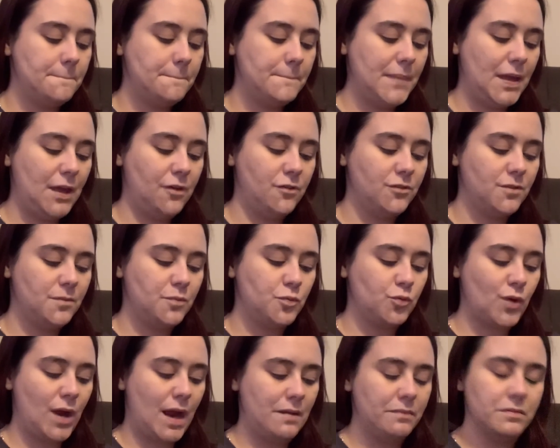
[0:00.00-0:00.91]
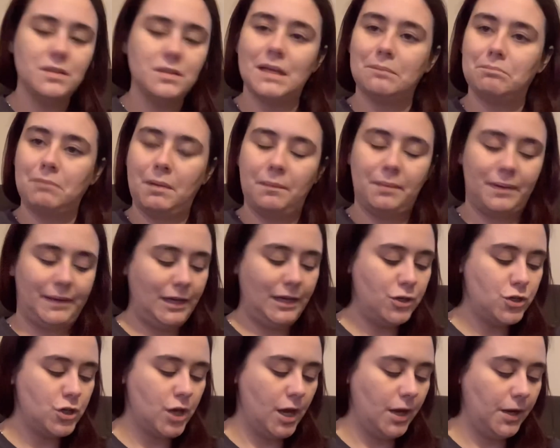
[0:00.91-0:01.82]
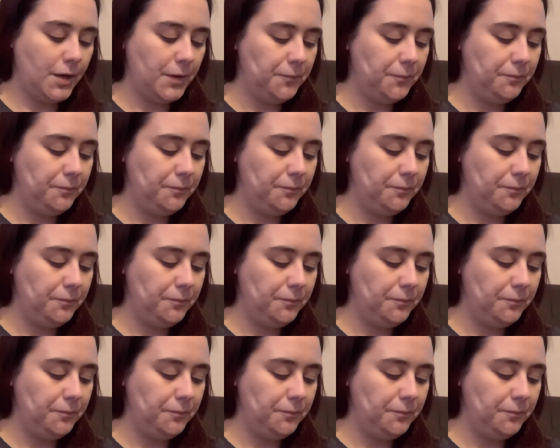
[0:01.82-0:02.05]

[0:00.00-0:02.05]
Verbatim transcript: male subscribers, like my buddy Chuck.